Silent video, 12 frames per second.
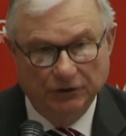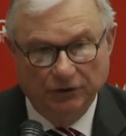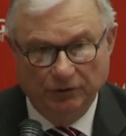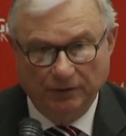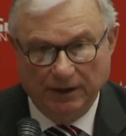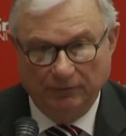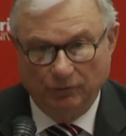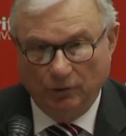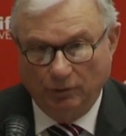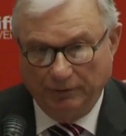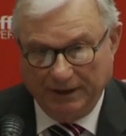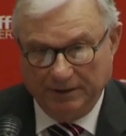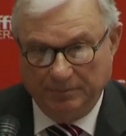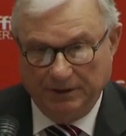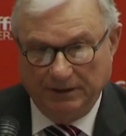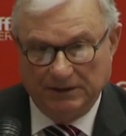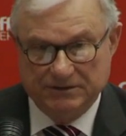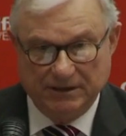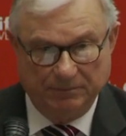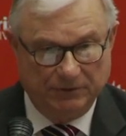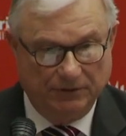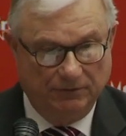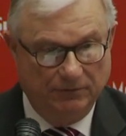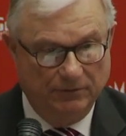who have already been
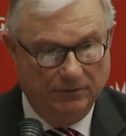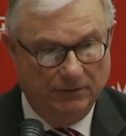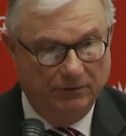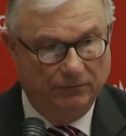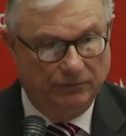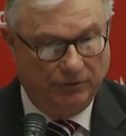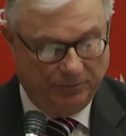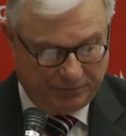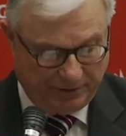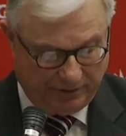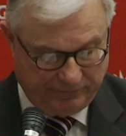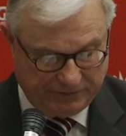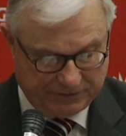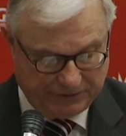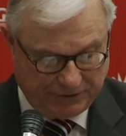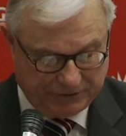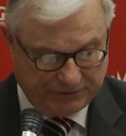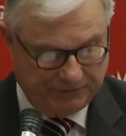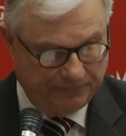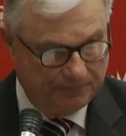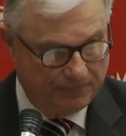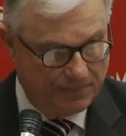accepted for a private session.